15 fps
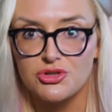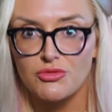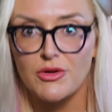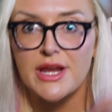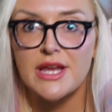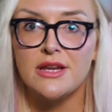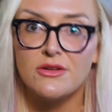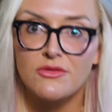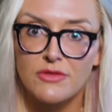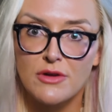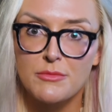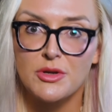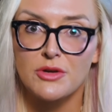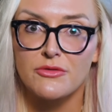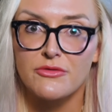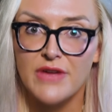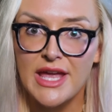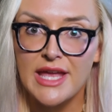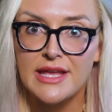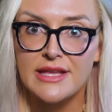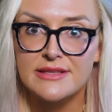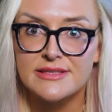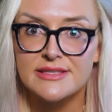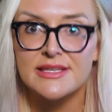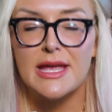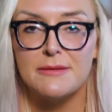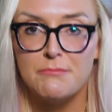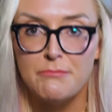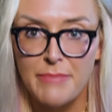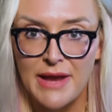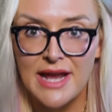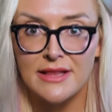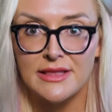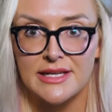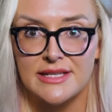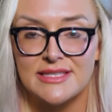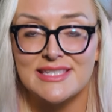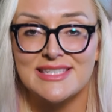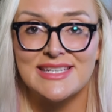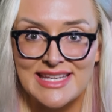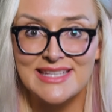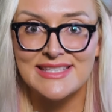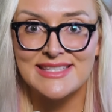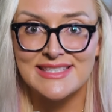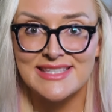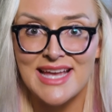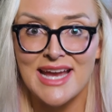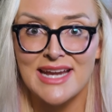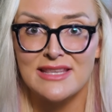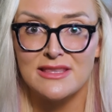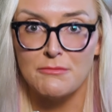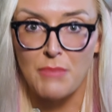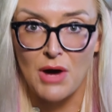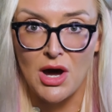drained from your veins, and balanced inside the the